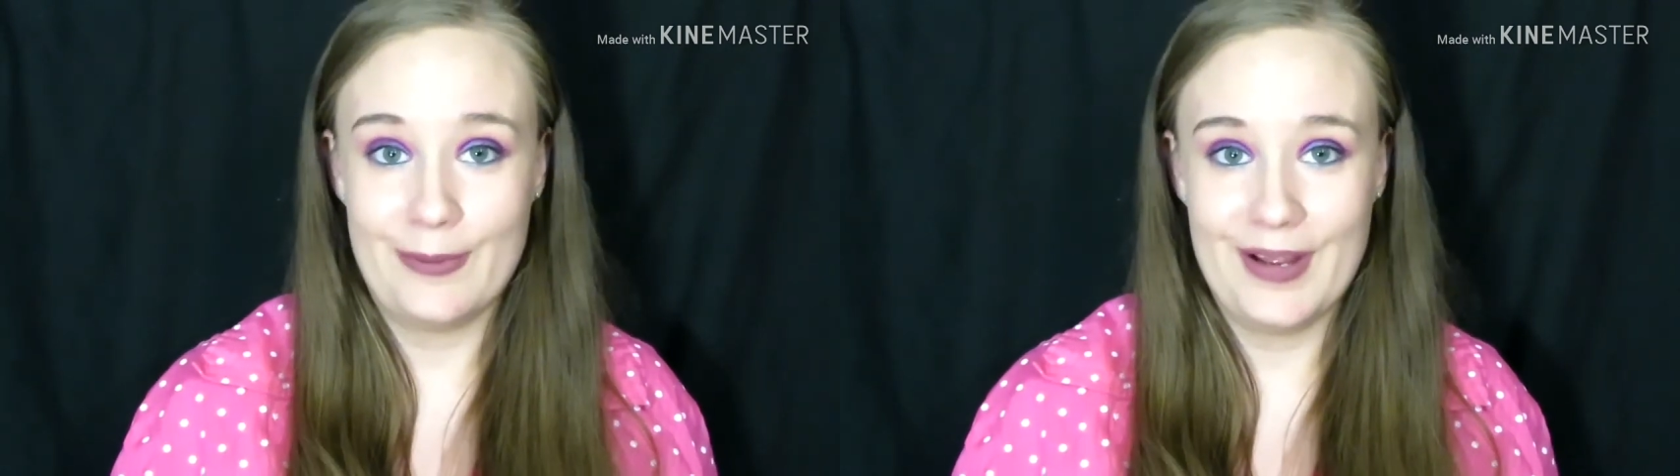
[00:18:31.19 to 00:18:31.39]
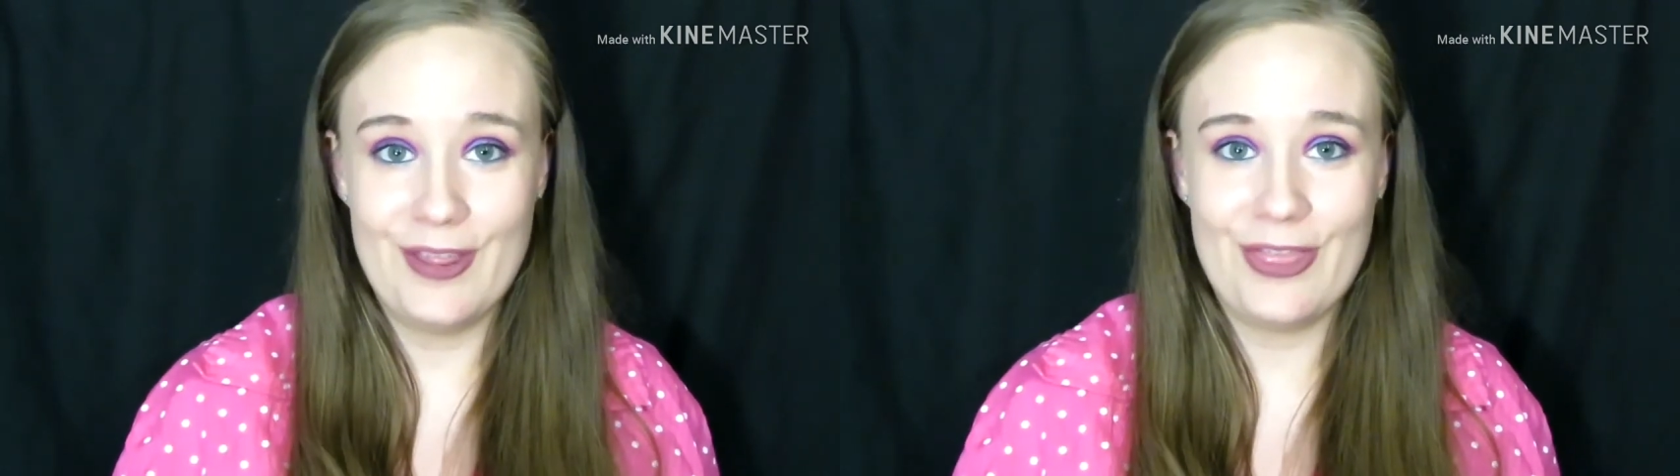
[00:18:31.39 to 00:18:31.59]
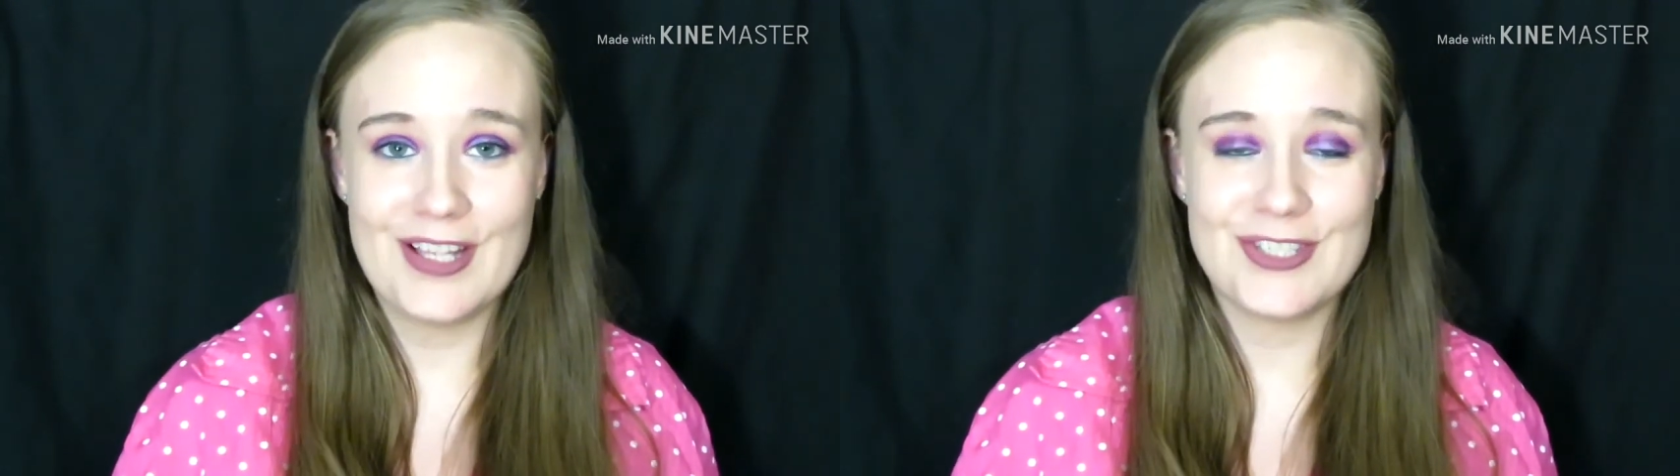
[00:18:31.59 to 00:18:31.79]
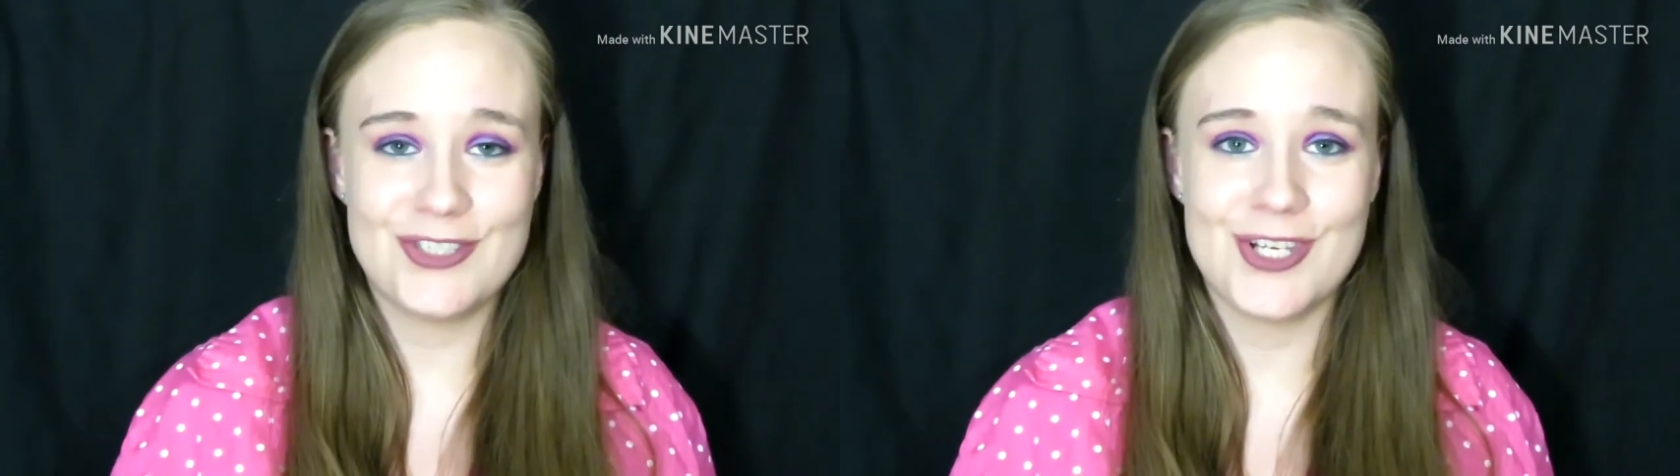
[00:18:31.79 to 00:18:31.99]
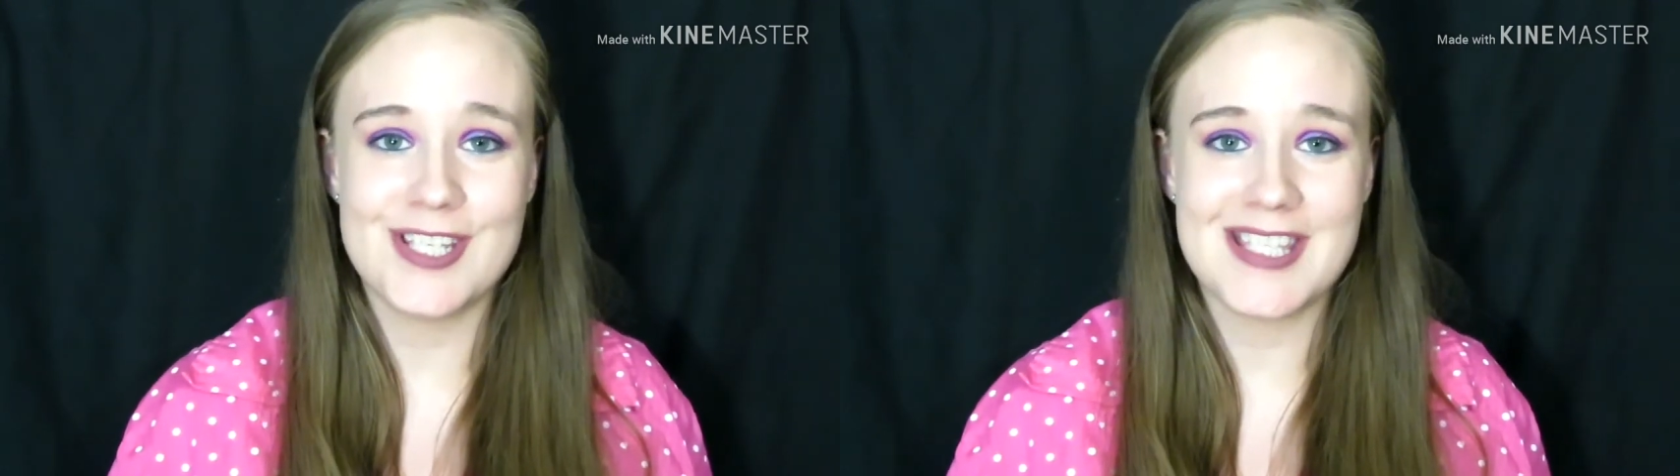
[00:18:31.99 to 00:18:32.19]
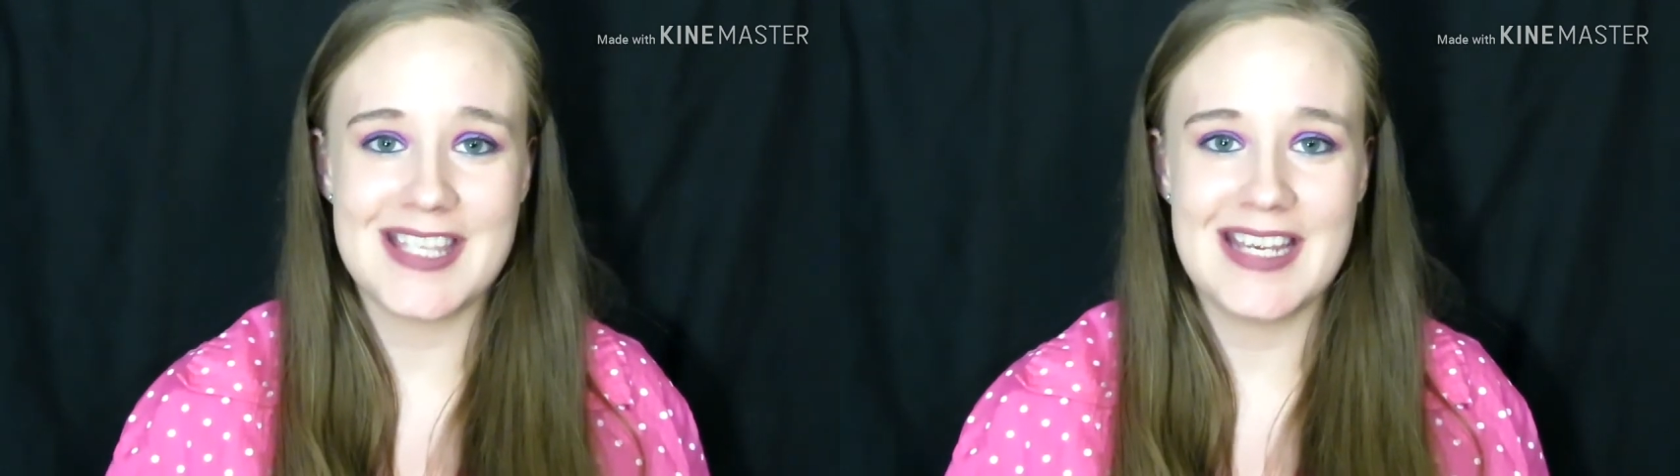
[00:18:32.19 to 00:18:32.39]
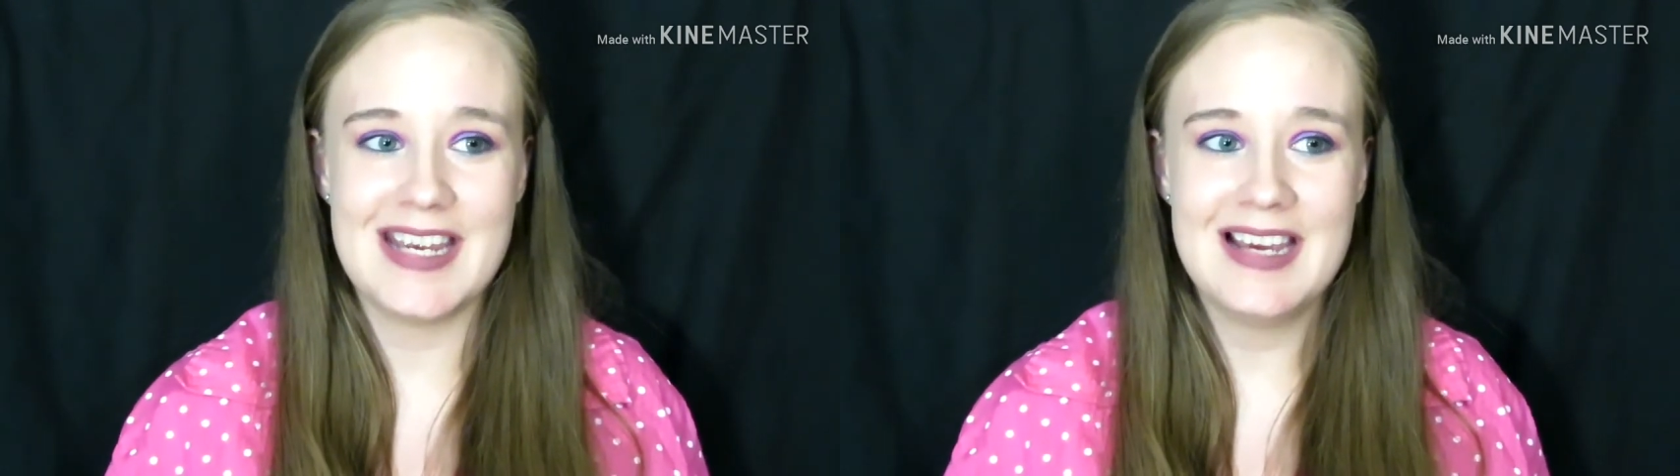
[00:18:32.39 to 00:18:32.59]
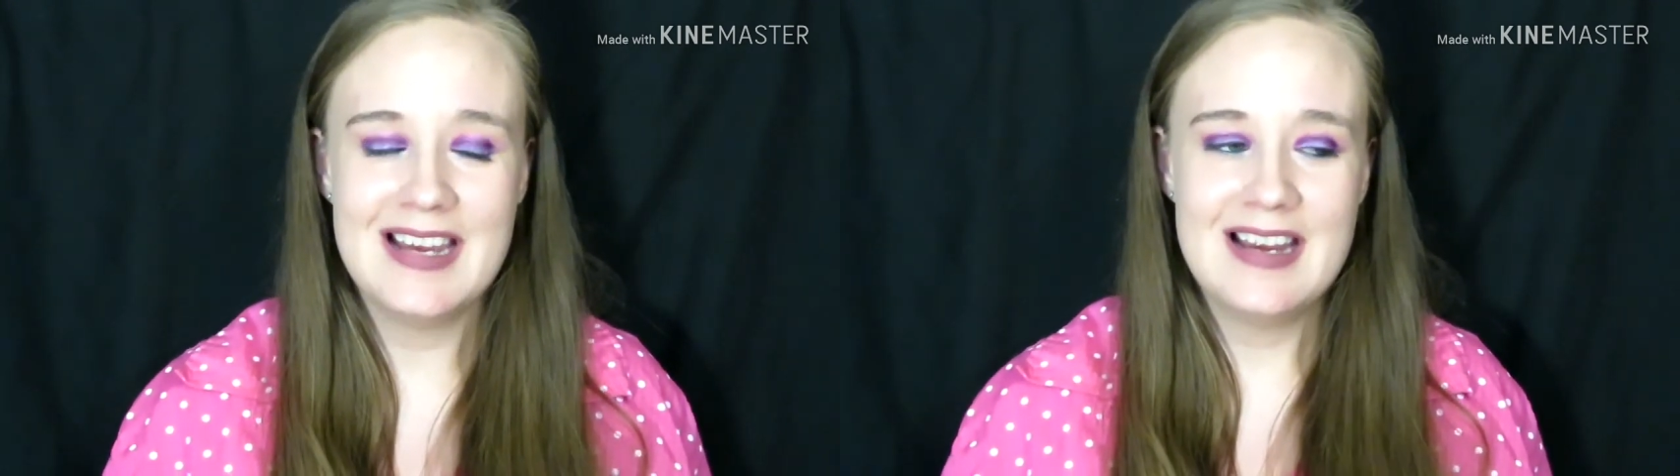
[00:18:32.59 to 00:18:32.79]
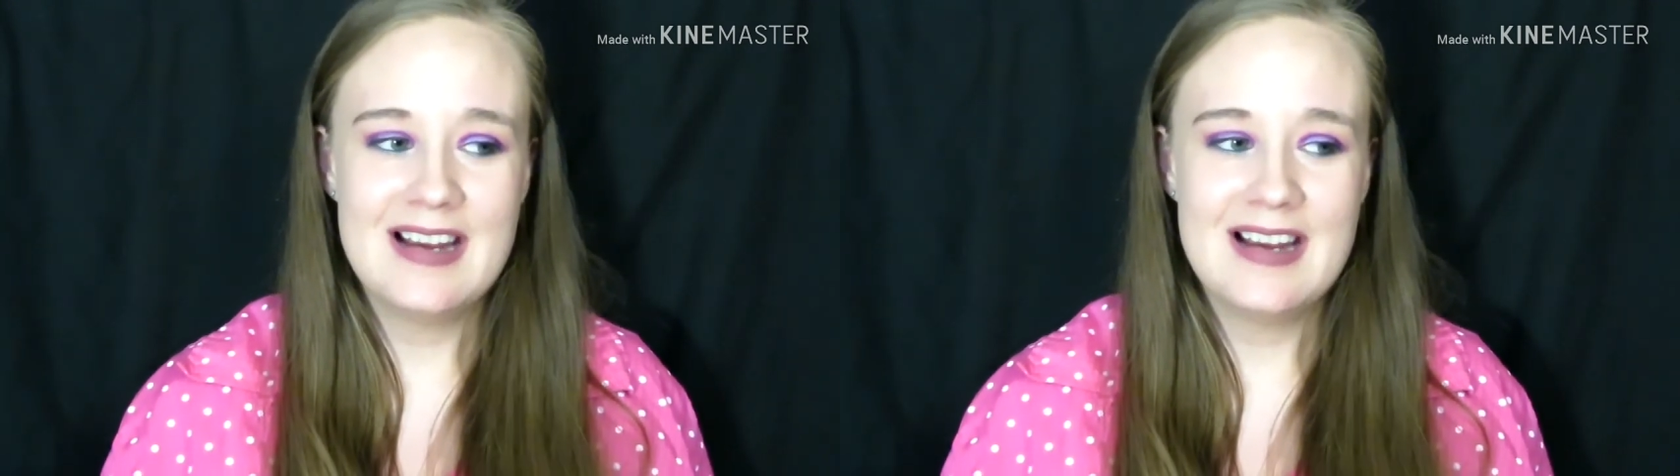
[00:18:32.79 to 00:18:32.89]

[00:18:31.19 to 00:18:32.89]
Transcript: with. It's just the